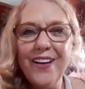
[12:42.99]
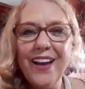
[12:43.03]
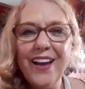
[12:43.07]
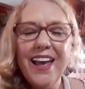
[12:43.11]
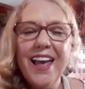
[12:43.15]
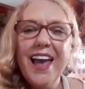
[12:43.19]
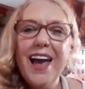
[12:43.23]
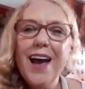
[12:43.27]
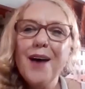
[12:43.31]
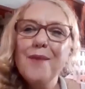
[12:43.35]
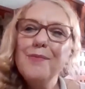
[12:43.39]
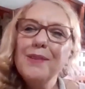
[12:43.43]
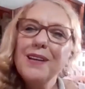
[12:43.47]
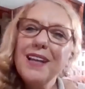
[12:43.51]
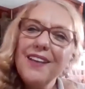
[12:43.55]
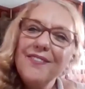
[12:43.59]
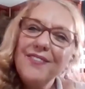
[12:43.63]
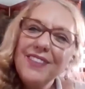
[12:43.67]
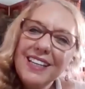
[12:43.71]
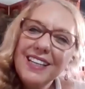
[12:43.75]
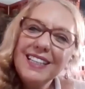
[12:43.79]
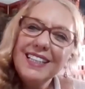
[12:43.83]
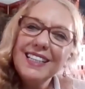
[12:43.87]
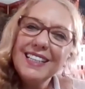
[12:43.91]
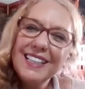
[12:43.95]
Yeah. But I've
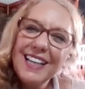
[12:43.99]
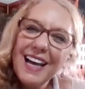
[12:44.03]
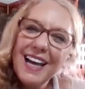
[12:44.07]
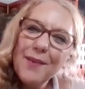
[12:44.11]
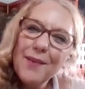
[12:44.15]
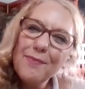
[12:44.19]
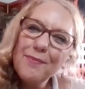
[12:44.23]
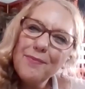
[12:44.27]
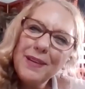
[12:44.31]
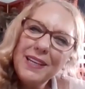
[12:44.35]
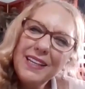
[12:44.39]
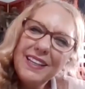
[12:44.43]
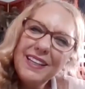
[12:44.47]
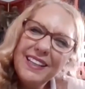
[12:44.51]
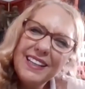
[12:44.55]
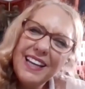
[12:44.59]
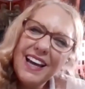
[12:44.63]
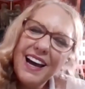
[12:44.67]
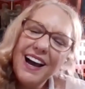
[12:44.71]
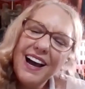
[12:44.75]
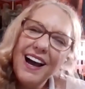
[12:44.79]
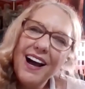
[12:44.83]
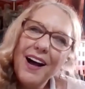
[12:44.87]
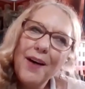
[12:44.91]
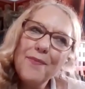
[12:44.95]
ended up being,
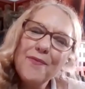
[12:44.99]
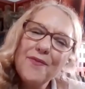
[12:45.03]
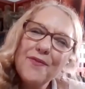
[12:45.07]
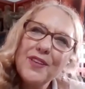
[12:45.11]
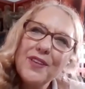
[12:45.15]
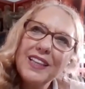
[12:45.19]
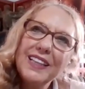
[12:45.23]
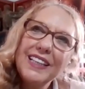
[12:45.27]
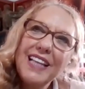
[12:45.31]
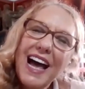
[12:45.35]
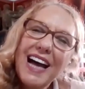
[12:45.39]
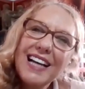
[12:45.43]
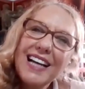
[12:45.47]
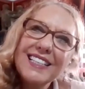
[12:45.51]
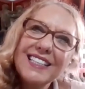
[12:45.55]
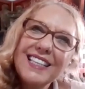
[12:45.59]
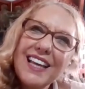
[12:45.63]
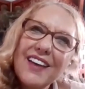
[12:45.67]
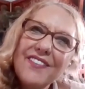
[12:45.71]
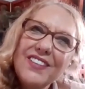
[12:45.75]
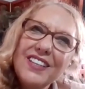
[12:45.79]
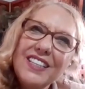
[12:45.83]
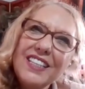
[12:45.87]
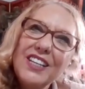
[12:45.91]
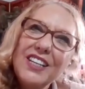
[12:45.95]
for the last
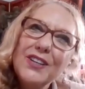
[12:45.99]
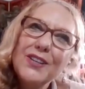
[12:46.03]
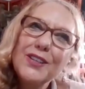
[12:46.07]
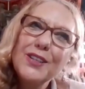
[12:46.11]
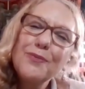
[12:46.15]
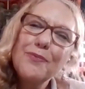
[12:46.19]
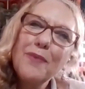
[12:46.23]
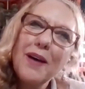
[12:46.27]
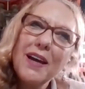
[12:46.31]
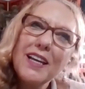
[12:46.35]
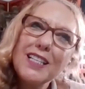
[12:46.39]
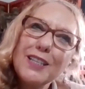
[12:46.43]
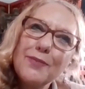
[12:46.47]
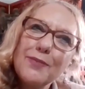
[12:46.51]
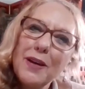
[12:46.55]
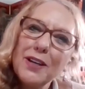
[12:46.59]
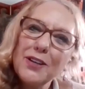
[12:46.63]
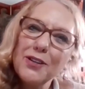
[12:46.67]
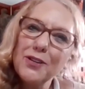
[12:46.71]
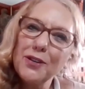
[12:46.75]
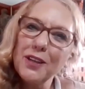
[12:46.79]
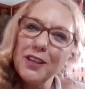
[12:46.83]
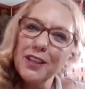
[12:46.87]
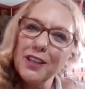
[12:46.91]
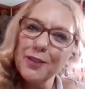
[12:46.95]
7 years, my
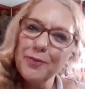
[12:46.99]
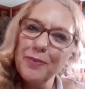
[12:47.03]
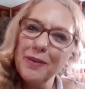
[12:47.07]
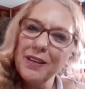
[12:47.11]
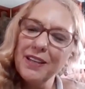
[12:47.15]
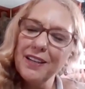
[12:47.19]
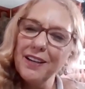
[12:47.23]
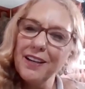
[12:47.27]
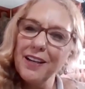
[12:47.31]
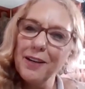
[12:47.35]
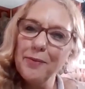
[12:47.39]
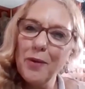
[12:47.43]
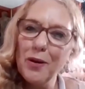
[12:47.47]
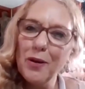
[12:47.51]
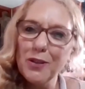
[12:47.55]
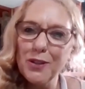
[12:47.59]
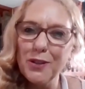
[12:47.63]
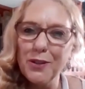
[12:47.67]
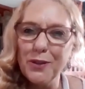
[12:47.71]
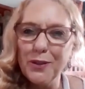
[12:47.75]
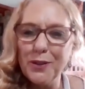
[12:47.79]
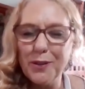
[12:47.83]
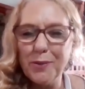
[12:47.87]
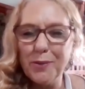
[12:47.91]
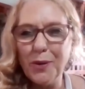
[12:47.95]
specialty has been an
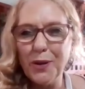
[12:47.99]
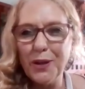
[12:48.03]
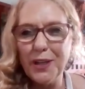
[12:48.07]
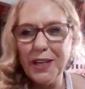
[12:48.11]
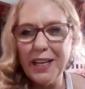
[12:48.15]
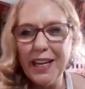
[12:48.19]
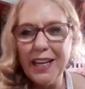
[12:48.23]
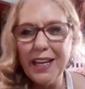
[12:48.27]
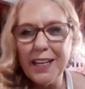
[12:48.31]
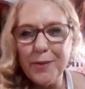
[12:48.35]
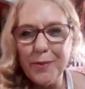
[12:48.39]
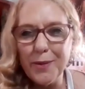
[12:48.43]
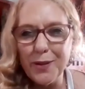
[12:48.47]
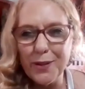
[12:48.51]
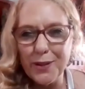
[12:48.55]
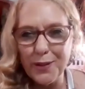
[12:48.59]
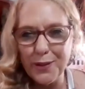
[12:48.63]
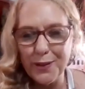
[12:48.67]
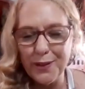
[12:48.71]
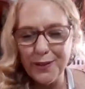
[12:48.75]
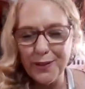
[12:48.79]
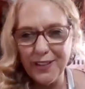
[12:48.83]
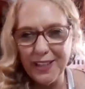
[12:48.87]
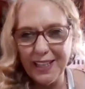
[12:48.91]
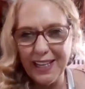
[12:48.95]
emotional support animal
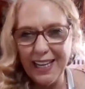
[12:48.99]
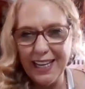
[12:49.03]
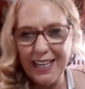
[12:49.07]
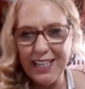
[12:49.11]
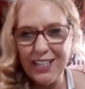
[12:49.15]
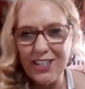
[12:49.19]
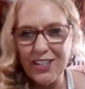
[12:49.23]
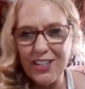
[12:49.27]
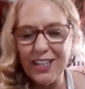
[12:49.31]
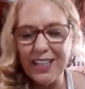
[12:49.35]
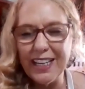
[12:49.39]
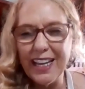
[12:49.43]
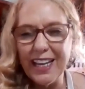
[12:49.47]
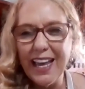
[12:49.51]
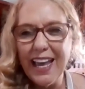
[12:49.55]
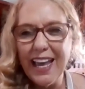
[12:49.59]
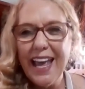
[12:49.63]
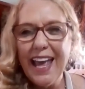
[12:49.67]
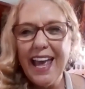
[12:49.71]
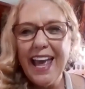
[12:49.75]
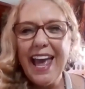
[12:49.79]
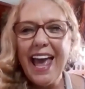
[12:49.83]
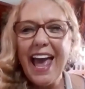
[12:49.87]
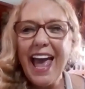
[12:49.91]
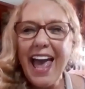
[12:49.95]
certification
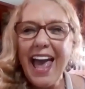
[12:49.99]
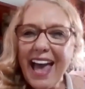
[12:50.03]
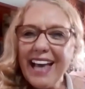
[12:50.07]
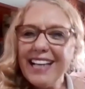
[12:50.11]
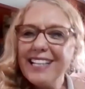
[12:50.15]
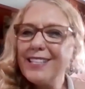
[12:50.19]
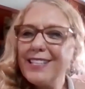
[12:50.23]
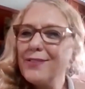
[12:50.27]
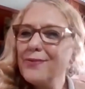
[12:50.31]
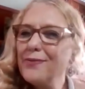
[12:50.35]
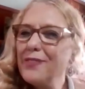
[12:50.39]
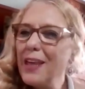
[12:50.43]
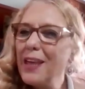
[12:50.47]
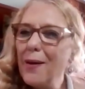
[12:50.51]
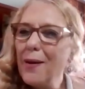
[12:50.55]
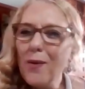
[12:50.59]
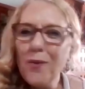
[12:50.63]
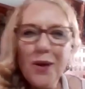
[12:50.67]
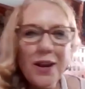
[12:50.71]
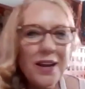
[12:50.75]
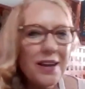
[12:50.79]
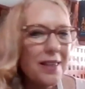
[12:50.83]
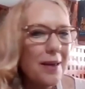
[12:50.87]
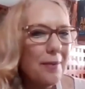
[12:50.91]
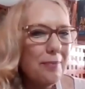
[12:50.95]
as
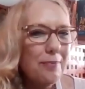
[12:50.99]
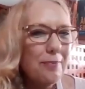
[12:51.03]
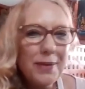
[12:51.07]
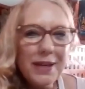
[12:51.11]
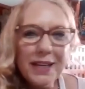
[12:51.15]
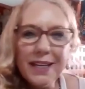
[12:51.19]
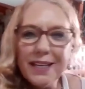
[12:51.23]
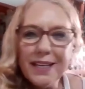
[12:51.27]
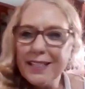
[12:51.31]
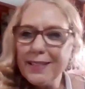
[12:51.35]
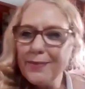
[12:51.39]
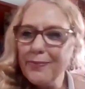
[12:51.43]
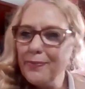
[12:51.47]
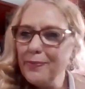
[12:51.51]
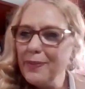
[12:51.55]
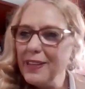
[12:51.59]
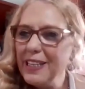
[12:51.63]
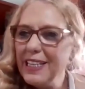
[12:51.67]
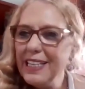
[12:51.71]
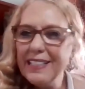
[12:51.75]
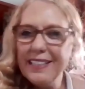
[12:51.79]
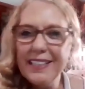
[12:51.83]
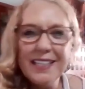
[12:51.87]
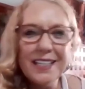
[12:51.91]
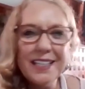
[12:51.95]
one of the biggest,
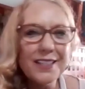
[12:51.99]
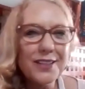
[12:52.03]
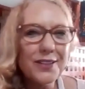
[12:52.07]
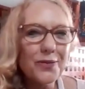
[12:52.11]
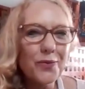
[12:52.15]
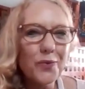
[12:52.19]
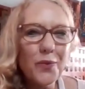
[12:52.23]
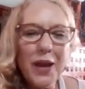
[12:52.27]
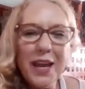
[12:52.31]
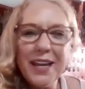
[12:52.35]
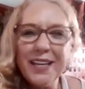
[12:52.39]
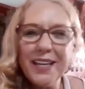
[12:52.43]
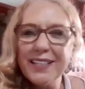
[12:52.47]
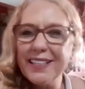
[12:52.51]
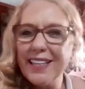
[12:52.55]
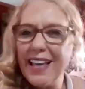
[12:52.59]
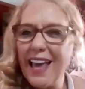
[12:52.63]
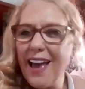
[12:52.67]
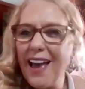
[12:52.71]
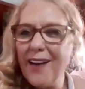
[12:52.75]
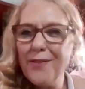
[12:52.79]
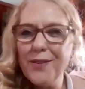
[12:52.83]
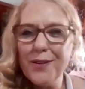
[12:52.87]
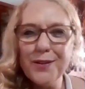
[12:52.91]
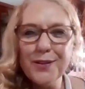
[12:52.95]
easiest ways
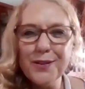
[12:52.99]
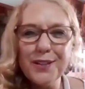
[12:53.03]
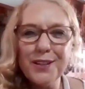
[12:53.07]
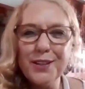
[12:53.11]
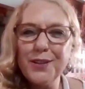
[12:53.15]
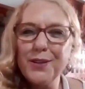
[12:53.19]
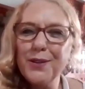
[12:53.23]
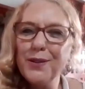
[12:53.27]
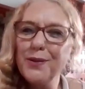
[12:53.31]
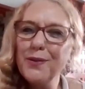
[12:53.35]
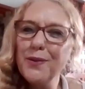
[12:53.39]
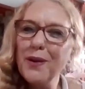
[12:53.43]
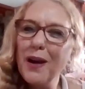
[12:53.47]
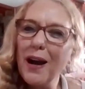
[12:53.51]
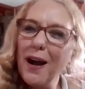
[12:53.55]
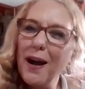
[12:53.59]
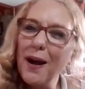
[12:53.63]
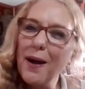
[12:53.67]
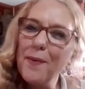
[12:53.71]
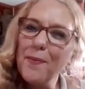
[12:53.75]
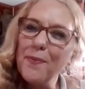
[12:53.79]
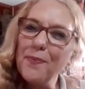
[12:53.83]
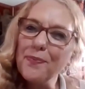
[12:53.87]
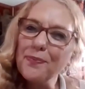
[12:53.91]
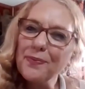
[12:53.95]
ever to
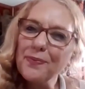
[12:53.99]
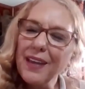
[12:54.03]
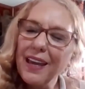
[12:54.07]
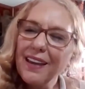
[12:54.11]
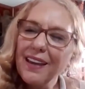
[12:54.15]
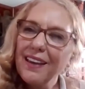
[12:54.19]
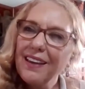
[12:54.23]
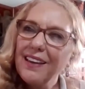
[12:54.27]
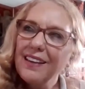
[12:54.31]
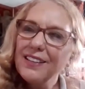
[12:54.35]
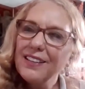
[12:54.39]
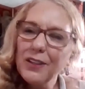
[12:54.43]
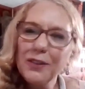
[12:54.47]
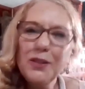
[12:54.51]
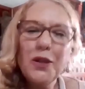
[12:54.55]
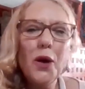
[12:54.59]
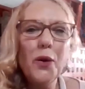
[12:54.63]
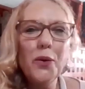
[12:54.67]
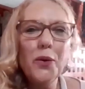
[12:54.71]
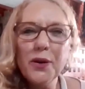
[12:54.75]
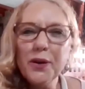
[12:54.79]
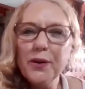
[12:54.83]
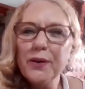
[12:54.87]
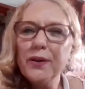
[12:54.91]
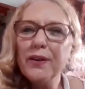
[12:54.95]

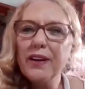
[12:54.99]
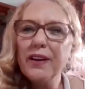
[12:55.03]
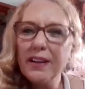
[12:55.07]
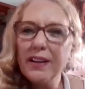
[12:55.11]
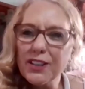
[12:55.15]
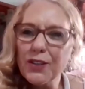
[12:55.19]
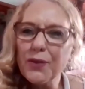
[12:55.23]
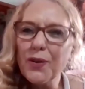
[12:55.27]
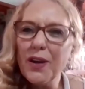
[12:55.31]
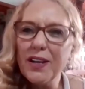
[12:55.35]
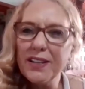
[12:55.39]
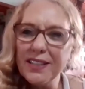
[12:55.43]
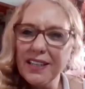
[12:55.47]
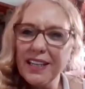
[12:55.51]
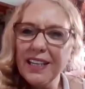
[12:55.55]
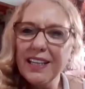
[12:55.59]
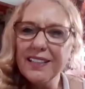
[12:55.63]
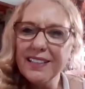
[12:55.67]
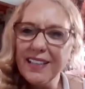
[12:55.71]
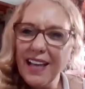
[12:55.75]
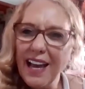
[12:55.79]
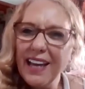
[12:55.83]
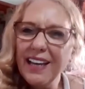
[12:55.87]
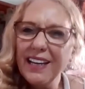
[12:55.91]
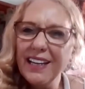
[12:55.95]
lower stress and
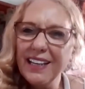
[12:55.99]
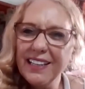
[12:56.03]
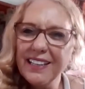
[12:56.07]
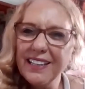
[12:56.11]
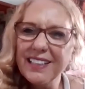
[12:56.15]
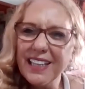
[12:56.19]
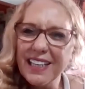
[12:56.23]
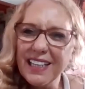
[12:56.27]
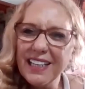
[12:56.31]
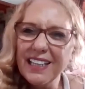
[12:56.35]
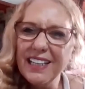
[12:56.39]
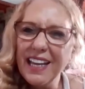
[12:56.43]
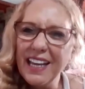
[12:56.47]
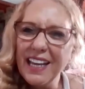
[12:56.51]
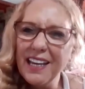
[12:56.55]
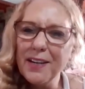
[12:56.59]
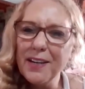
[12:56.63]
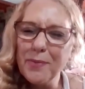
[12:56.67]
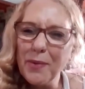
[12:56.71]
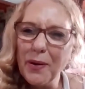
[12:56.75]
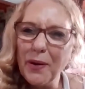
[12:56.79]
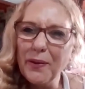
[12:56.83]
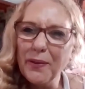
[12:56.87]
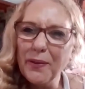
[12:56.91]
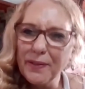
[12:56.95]
anxiety is get an
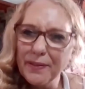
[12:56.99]
animal.